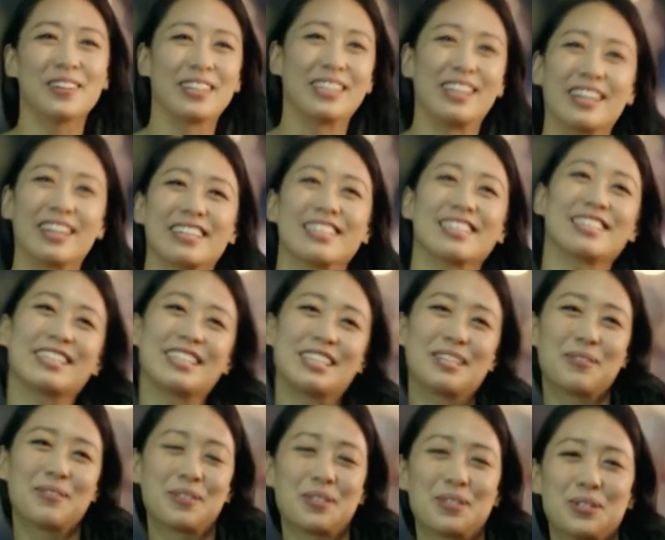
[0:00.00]
and I'm gonna
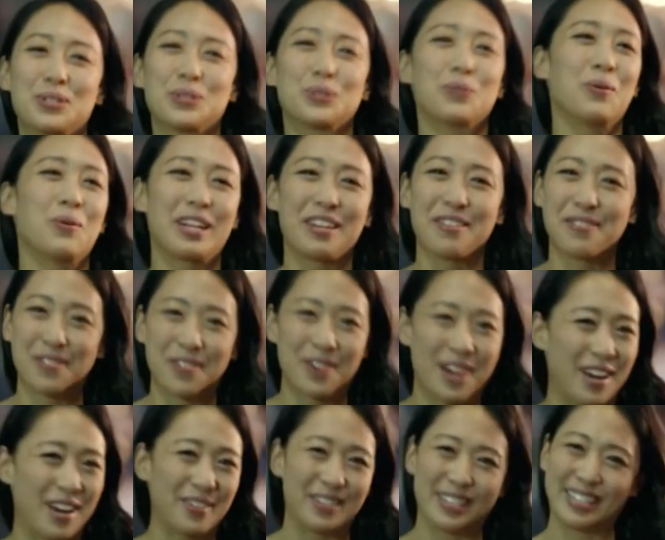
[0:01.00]
see where this
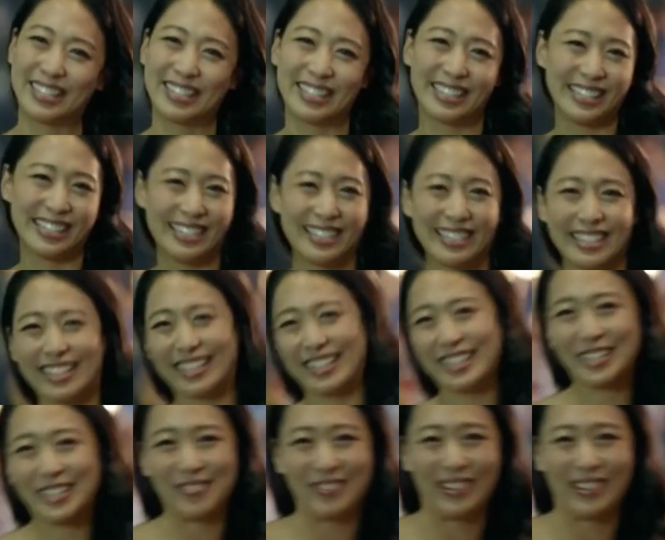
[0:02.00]
24-hour city takes